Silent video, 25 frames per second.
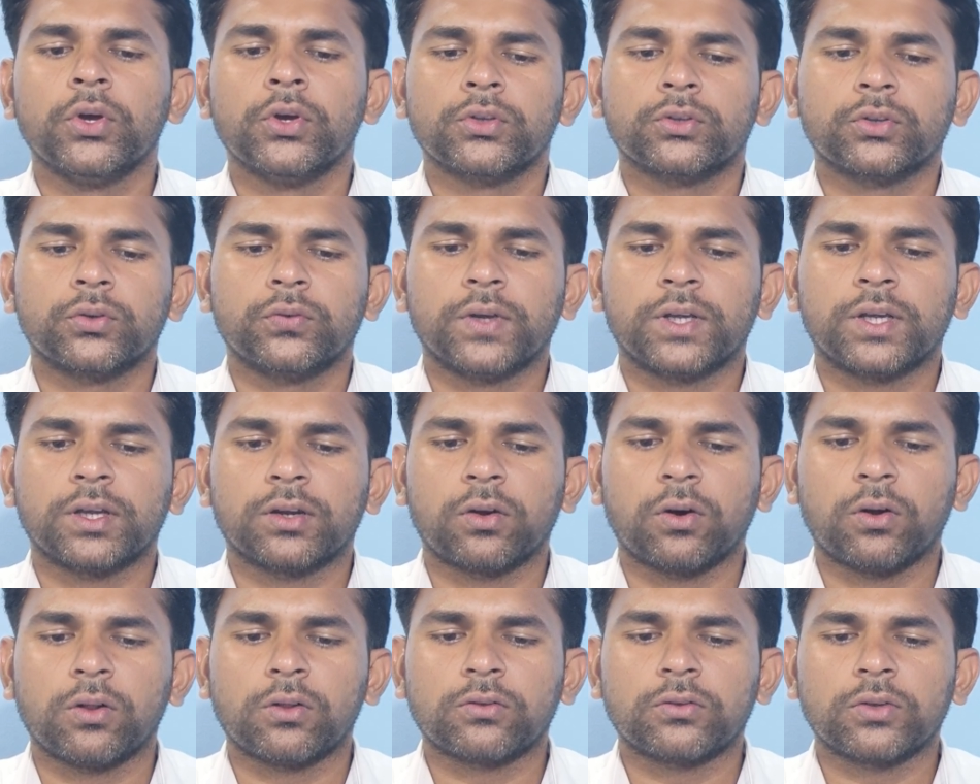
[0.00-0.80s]
So we can
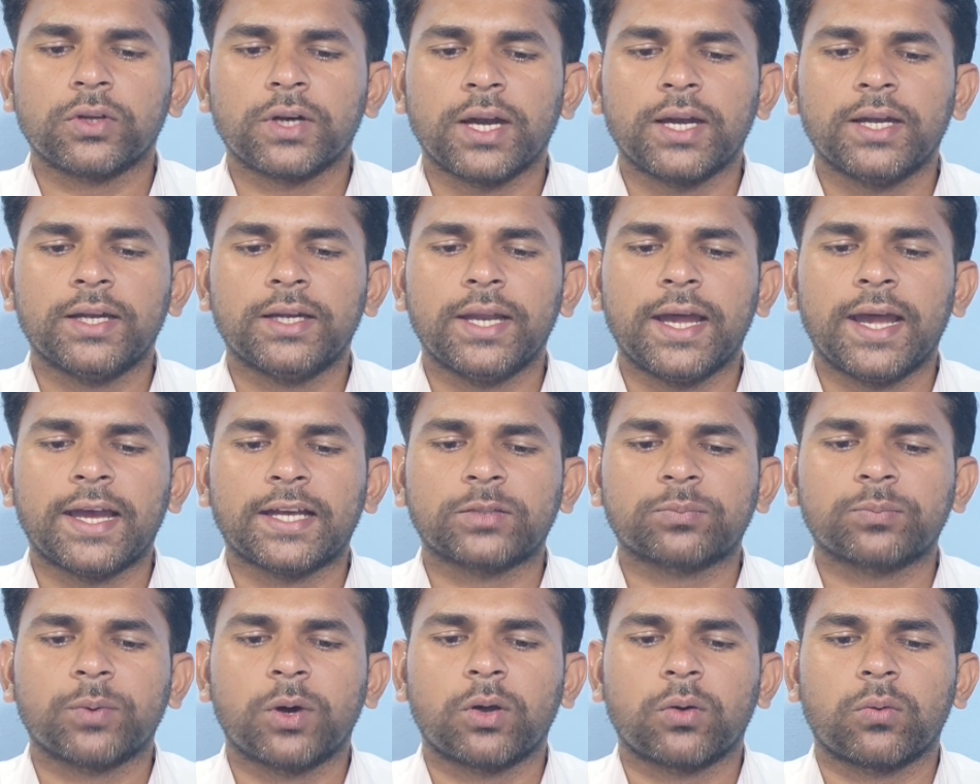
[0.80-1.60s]
also write
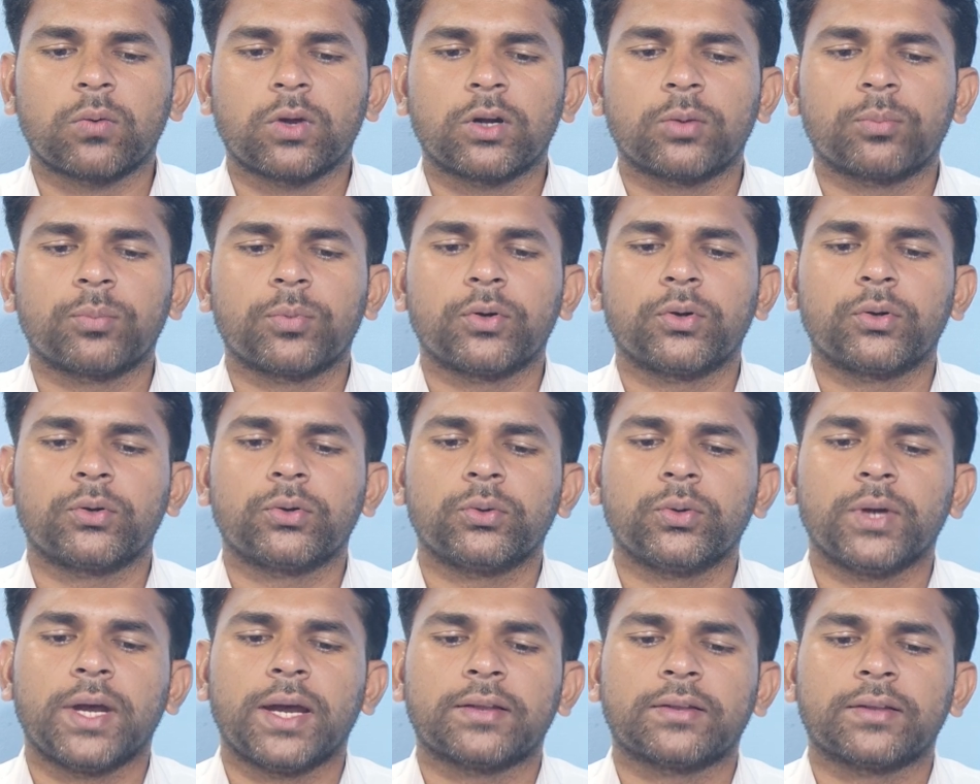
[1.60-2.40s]
x power 1 upon
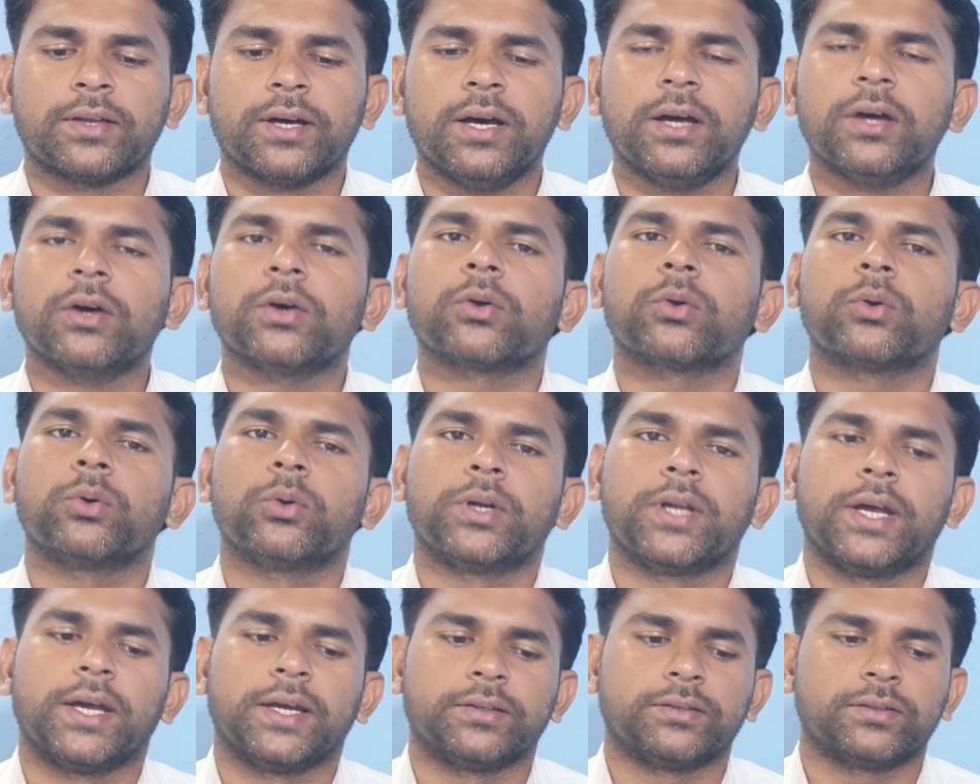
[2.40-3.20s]
2 as a
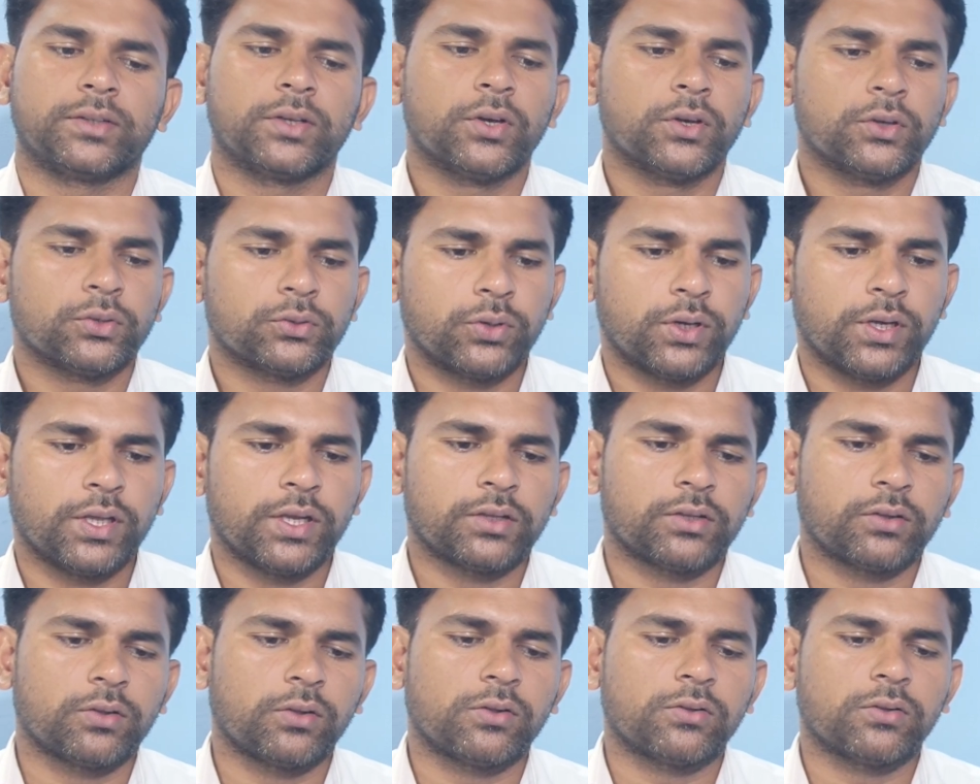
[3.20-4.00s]
root x. So here
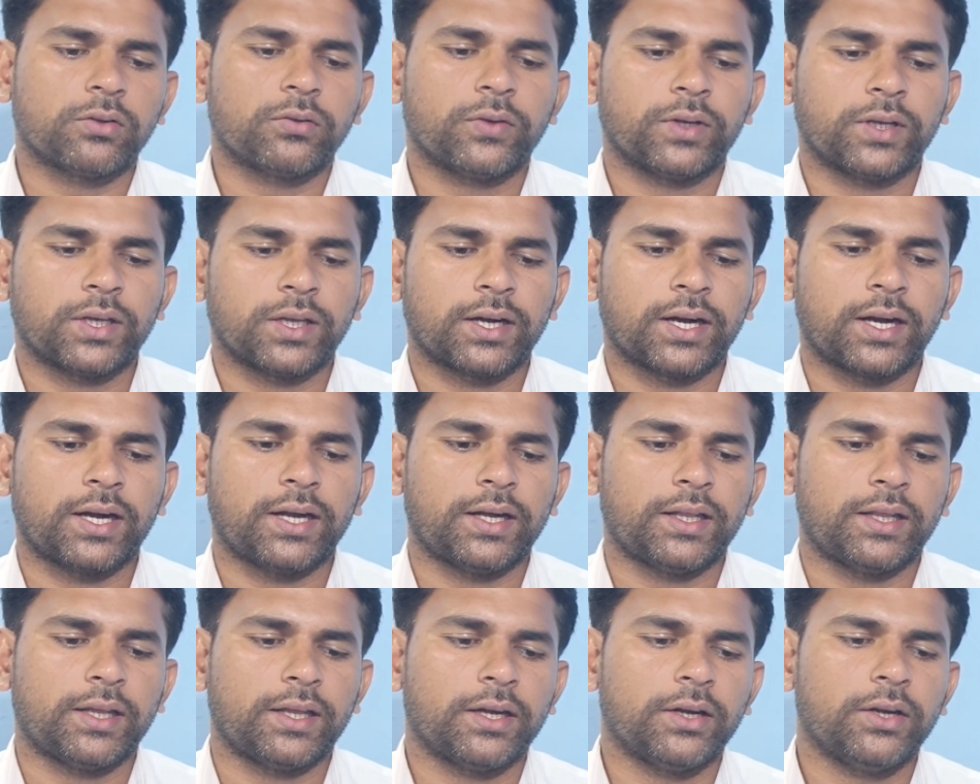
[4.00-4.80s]
is also we can
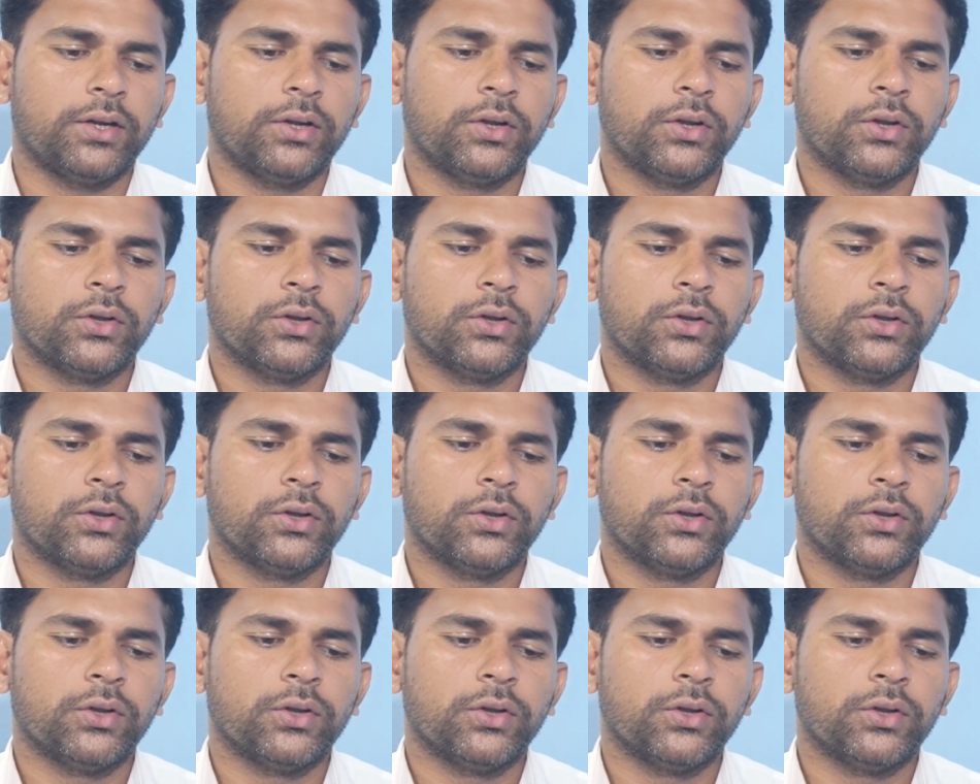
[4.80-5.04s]
write here.